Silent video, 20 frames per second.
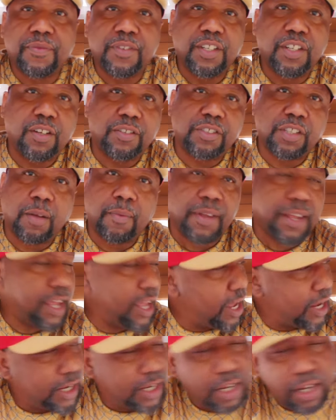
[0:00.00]
You know what I'm talking
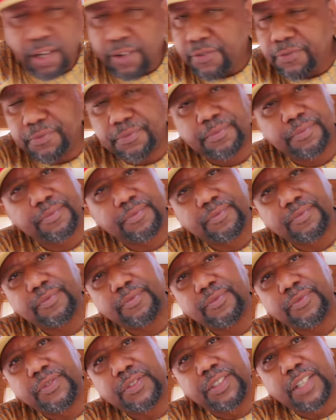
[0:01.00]
about? Handcuffed.
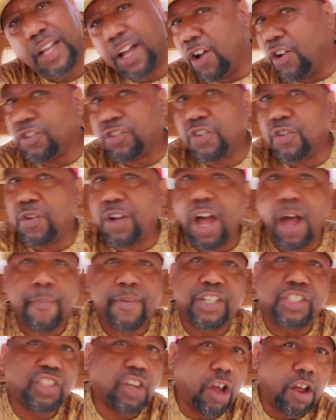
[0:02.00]
I don't know how
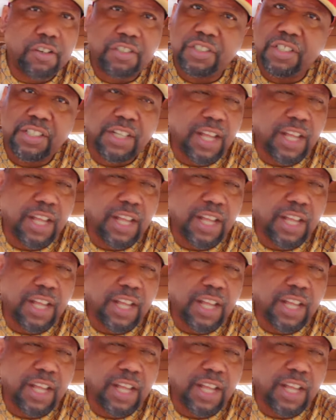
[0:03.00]
many charges she